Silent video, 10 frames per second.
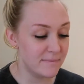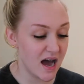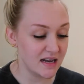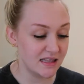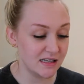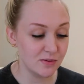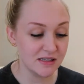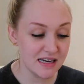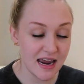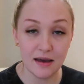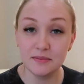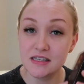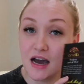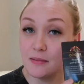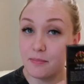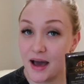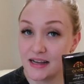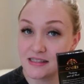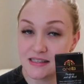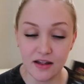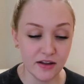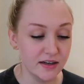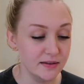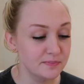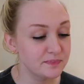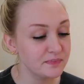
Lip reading: But this was an Amazon bestseller.